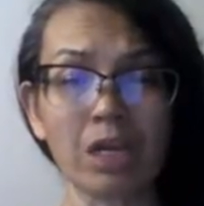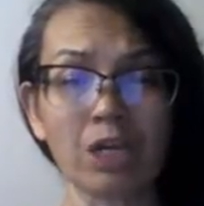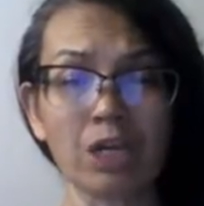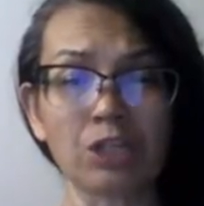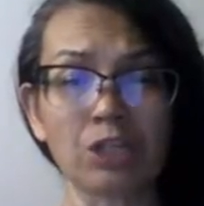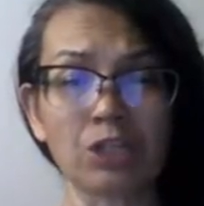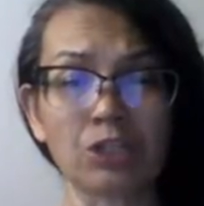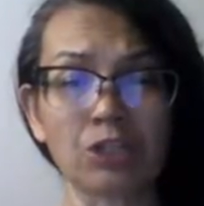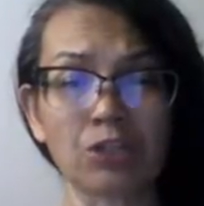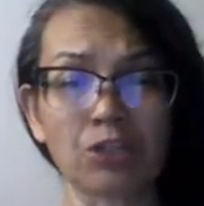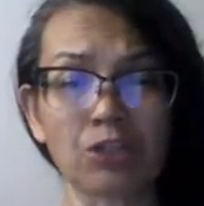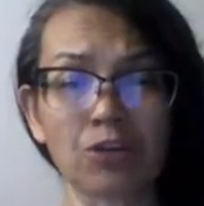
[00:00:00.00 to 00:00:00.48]

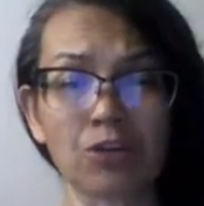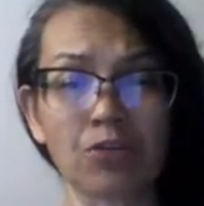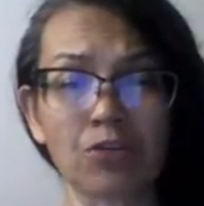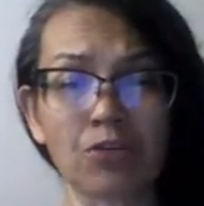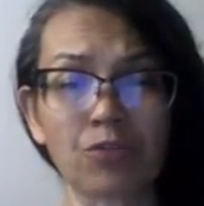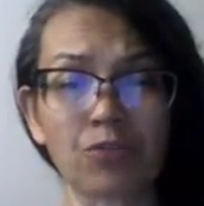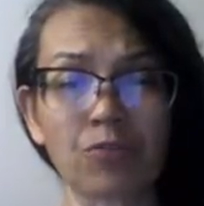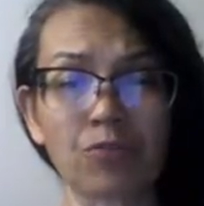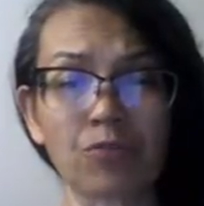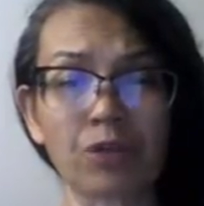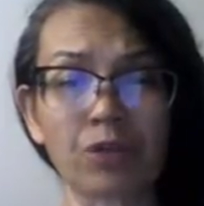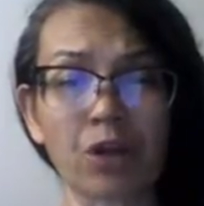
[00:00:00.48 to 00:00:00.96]
So
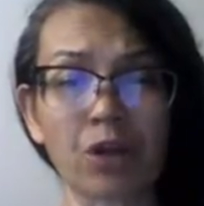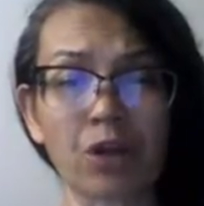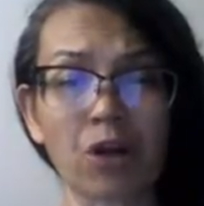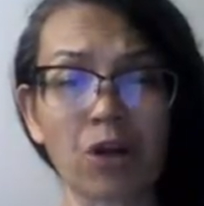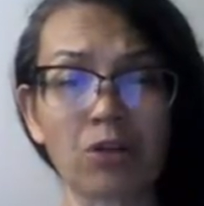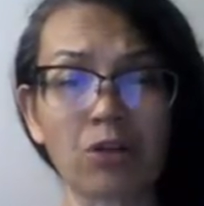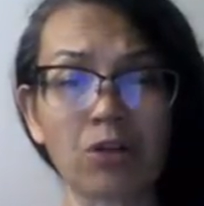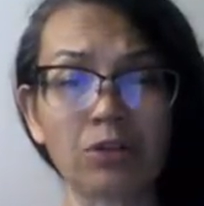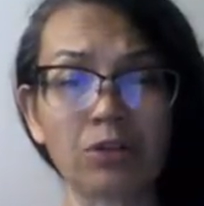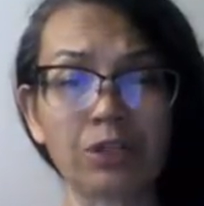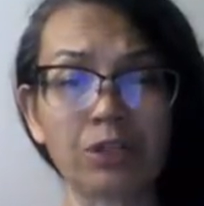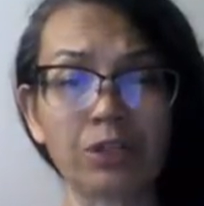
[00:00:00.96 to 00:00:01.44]
they're
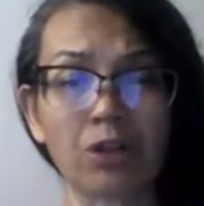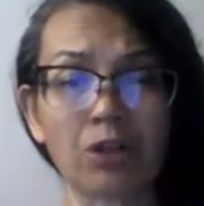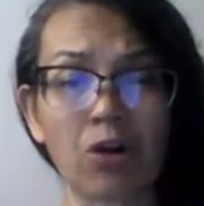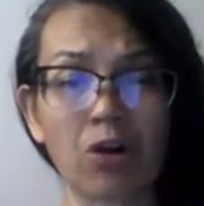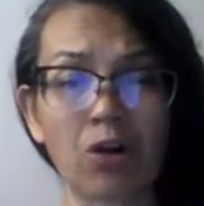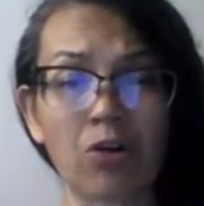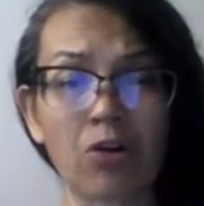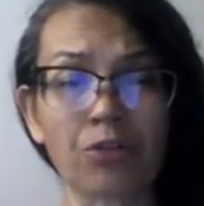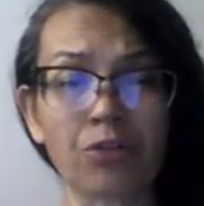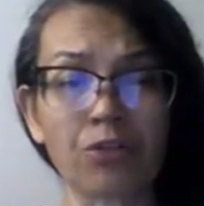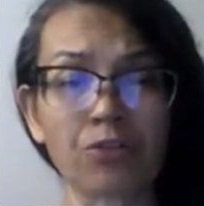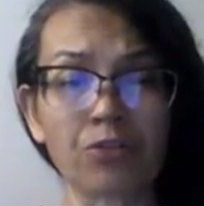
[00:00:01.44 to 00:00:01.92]
recalling
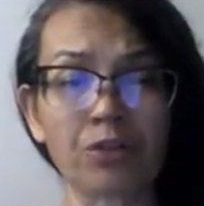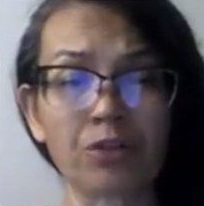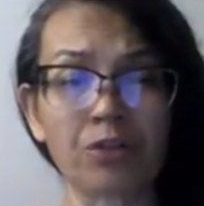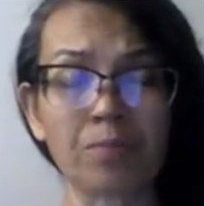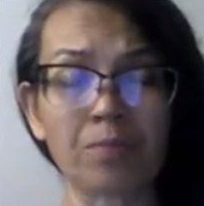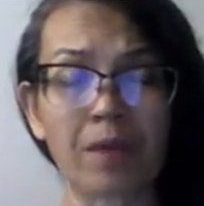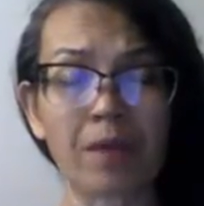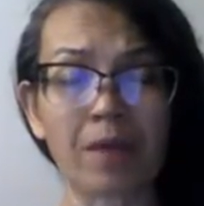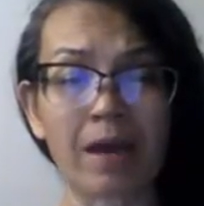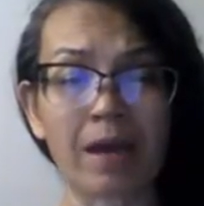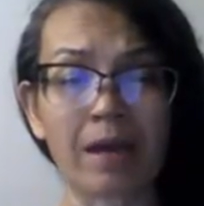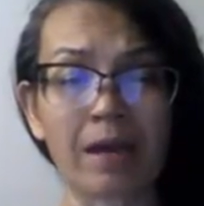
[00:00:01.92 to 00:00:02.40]
all three
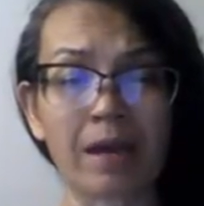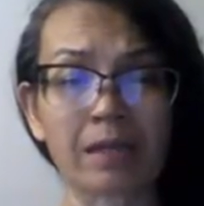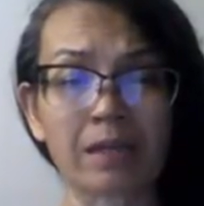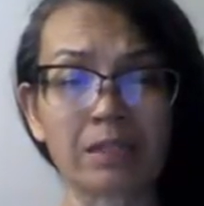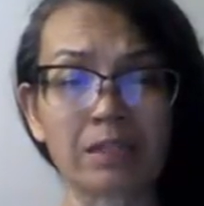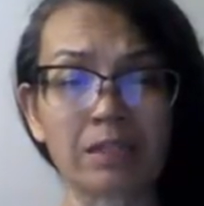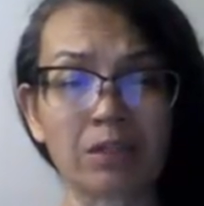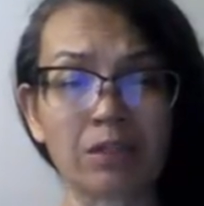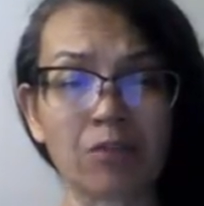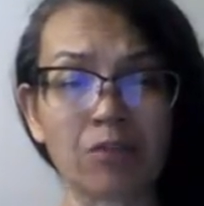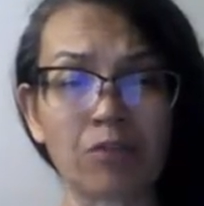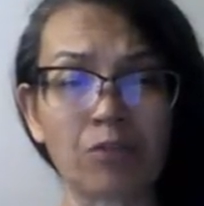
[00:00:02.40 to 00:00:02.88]

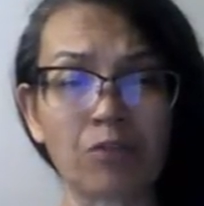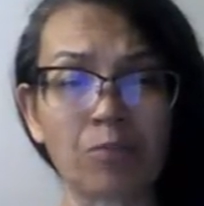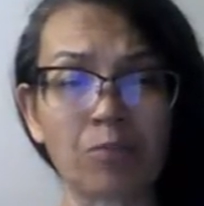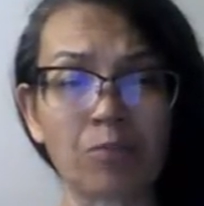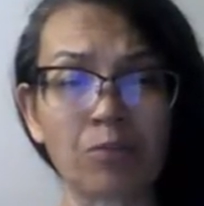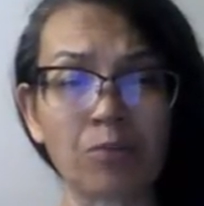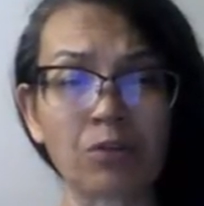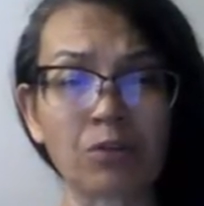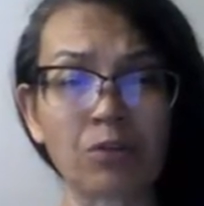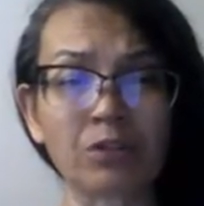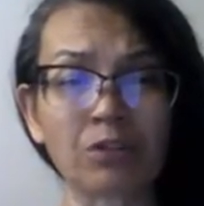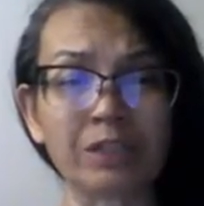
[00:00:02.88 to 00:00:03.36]
packs of the
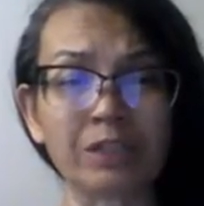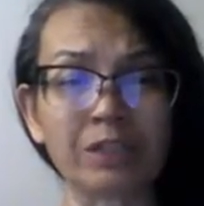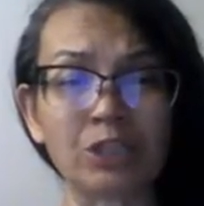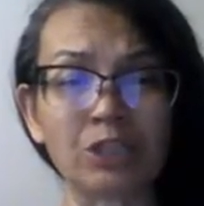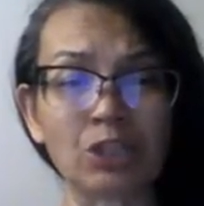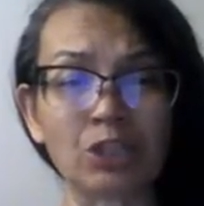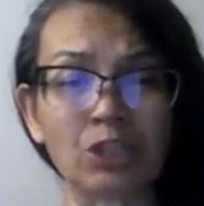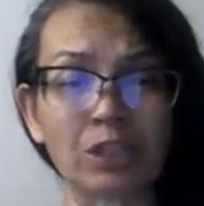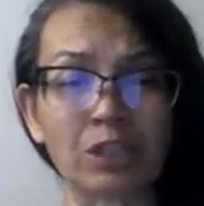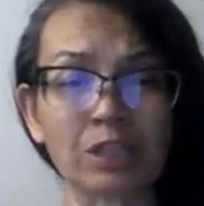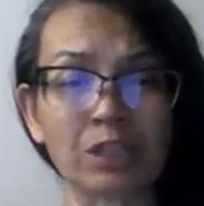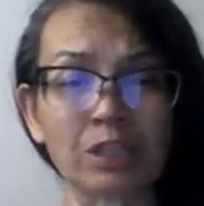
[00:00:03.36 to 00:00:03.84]
Berkeley
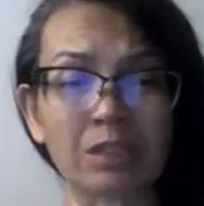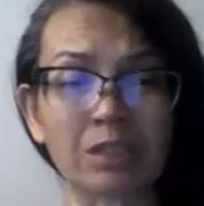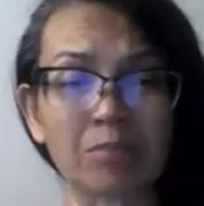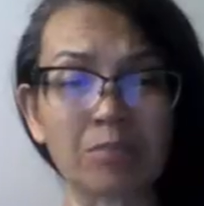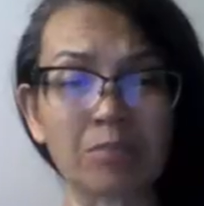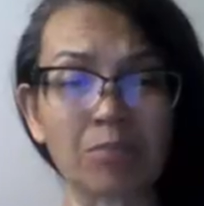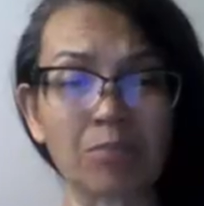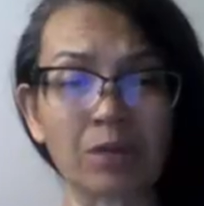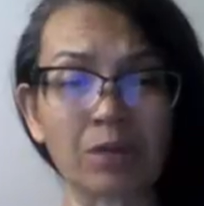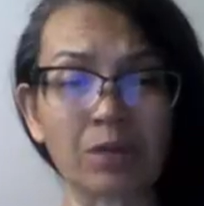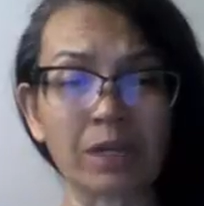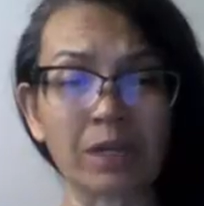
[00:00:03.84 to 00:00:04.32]
Jensen
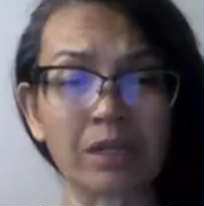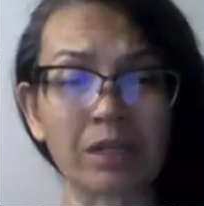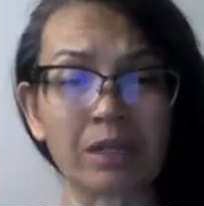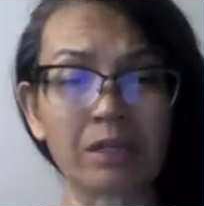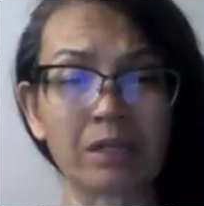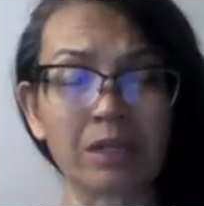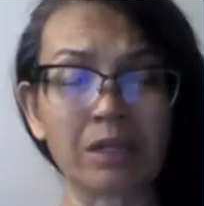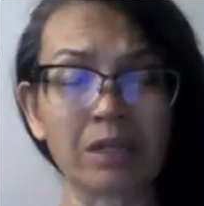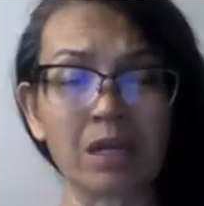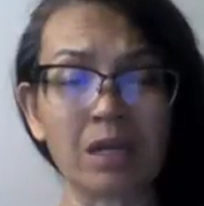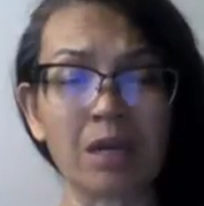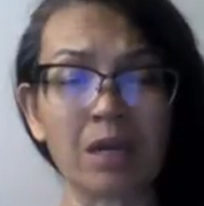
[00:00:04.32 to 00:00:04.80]

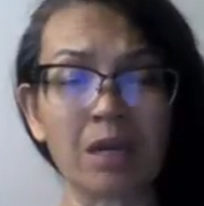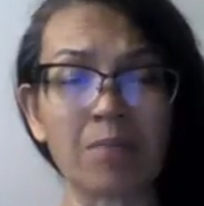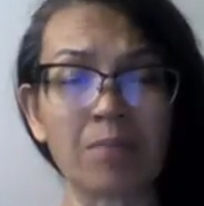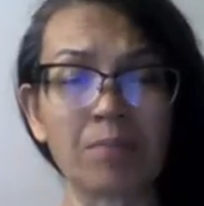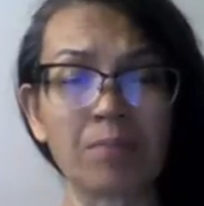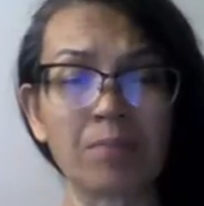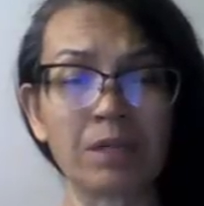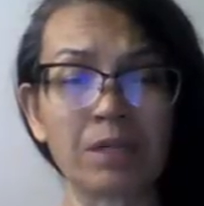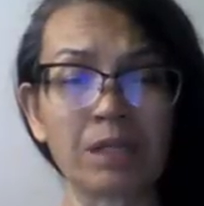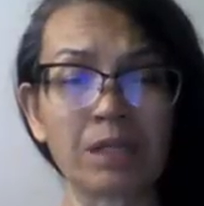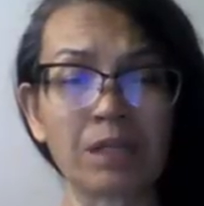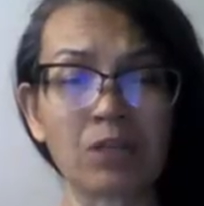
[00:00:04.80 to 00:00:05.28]
brand
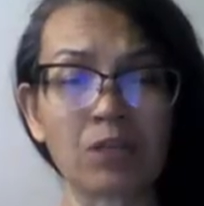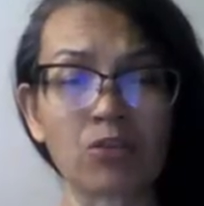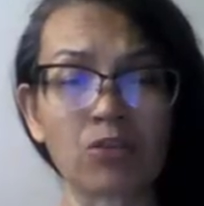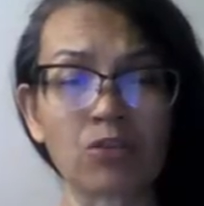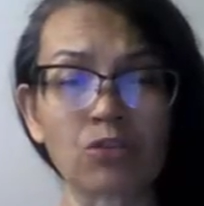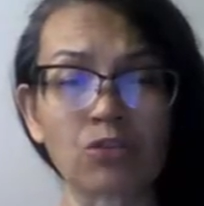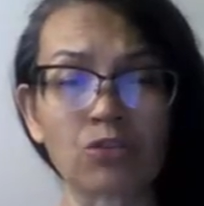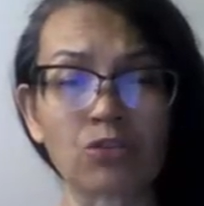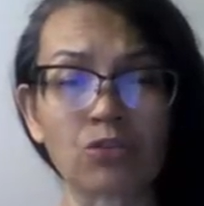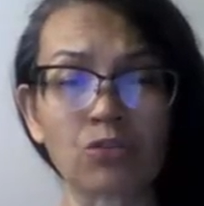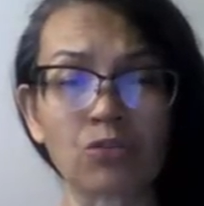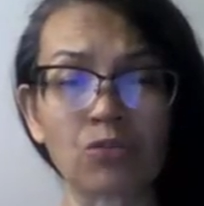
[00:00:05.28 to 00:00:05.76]
pig
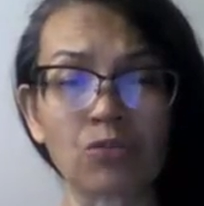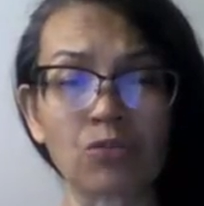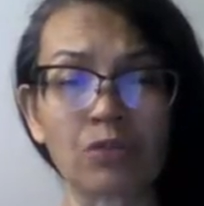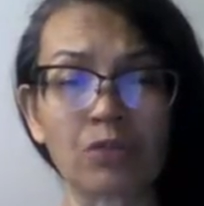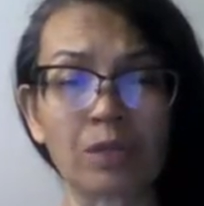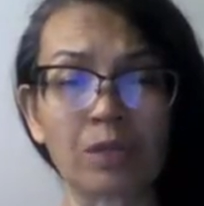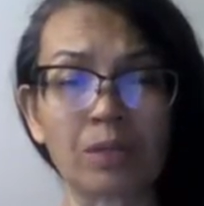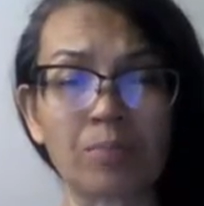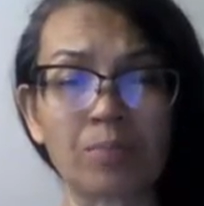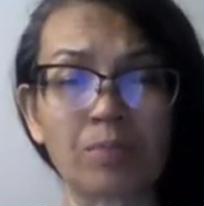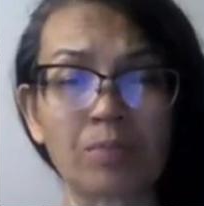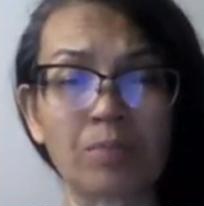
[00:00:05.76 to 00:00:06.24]
ears sold
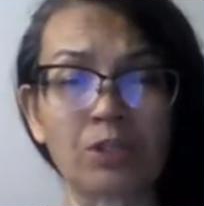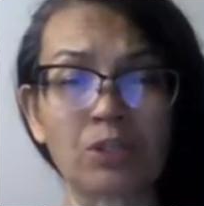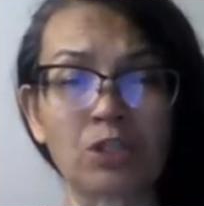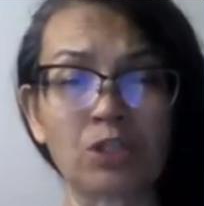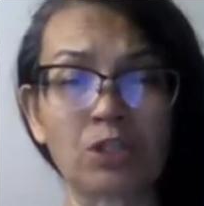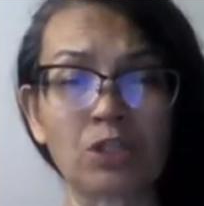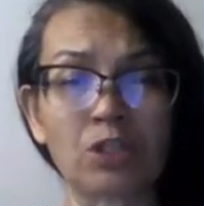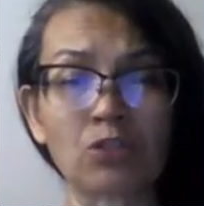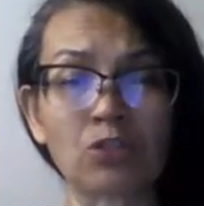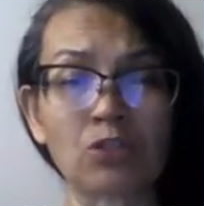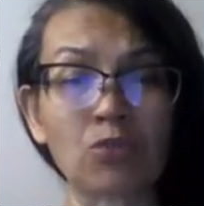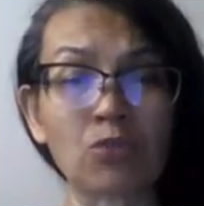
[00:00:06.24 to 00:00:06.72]
at B
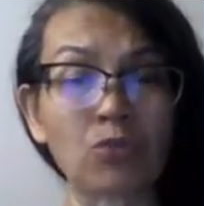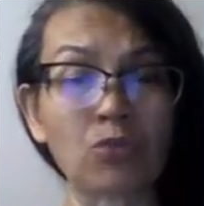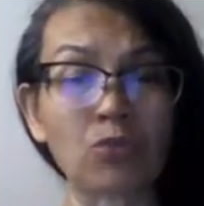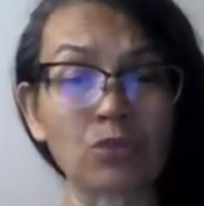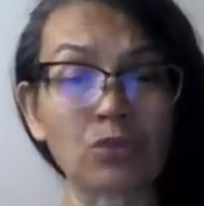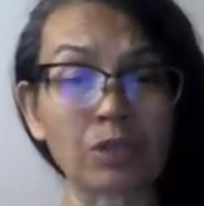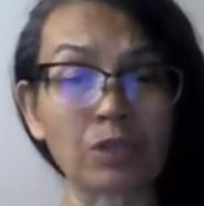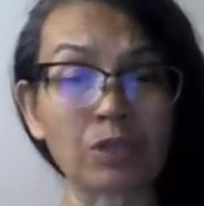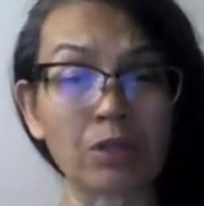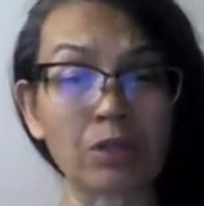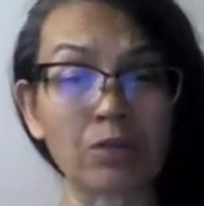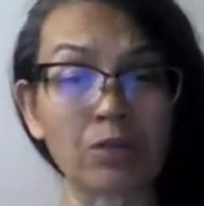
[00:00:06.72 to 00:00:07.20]
J's
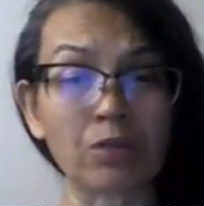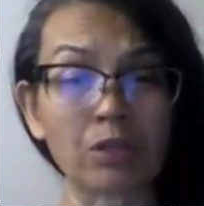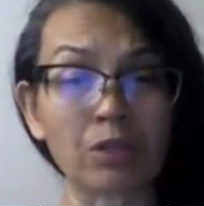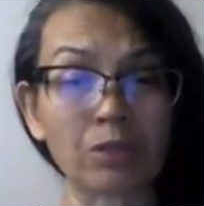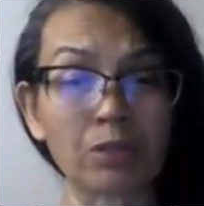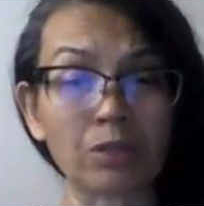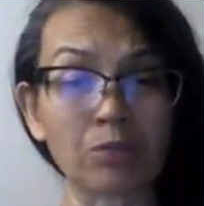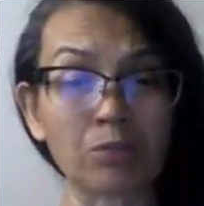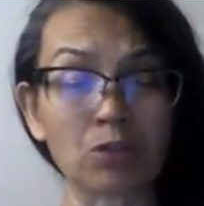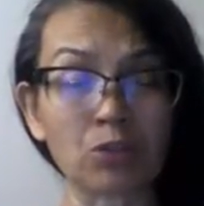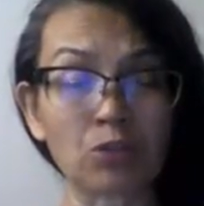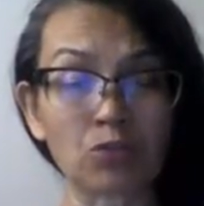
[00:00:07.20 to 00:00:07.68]
wholesale
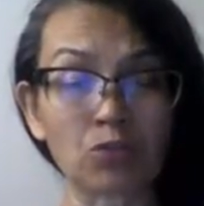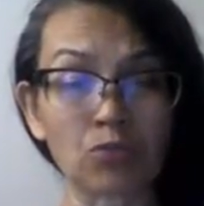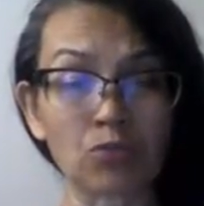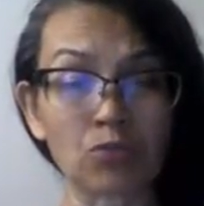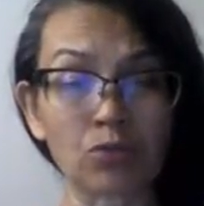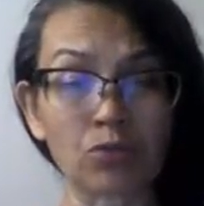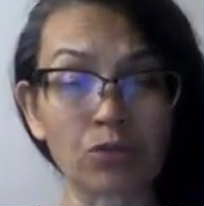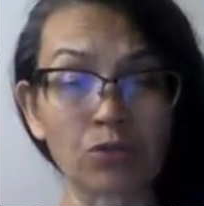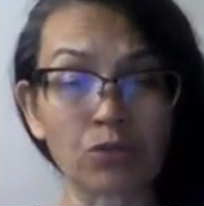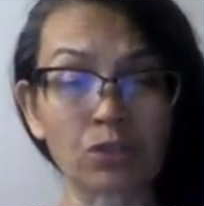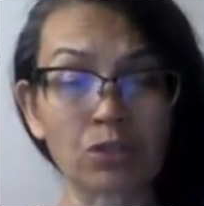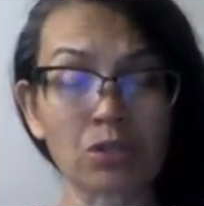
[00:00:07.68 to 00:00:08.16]
club
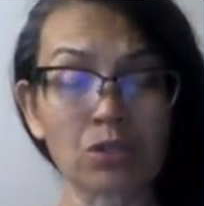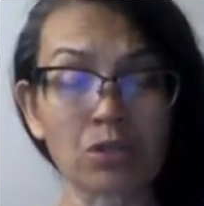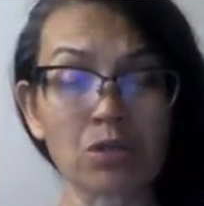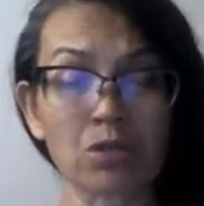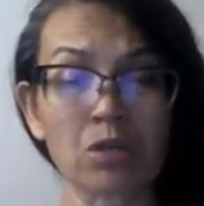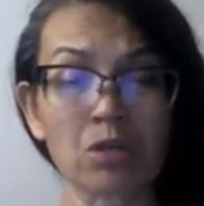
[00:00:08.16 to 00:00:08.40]
stores.